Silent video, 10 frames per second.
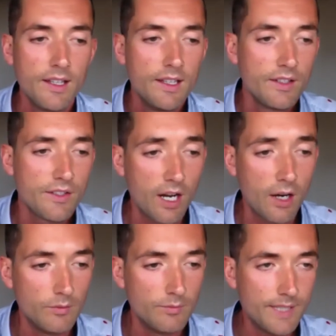
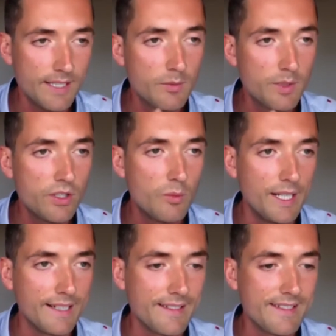So that's number 2, being
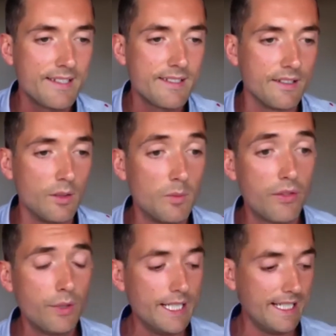consistent. Number
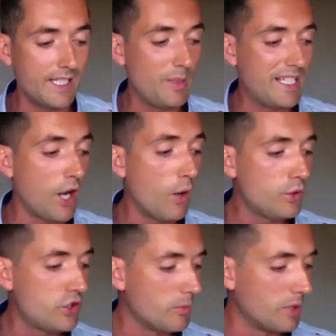3 is be
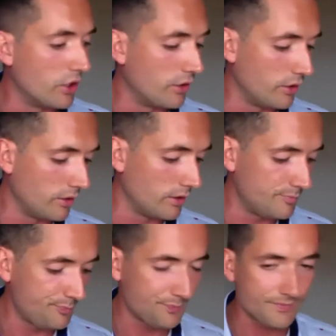coachable.
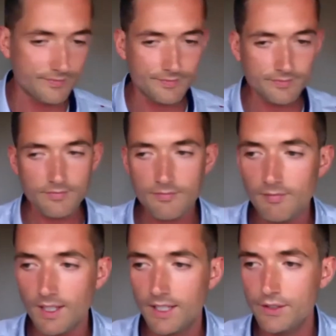
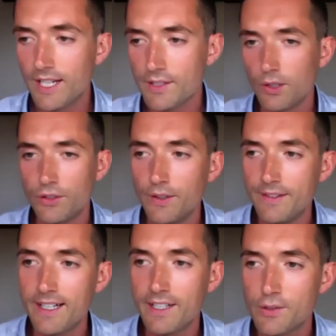And you guys are all doing
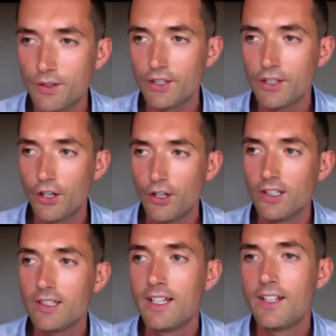that because you're on the
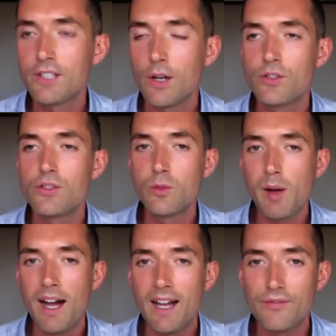call. So super
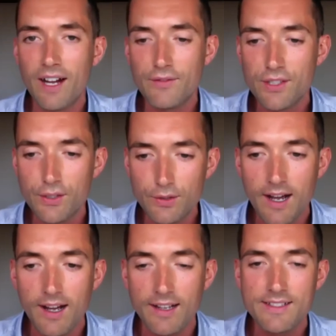high five to you
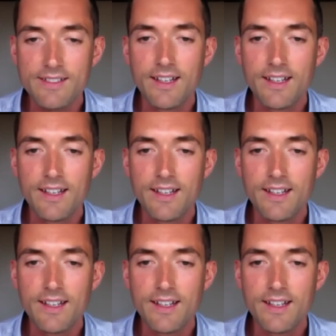guys,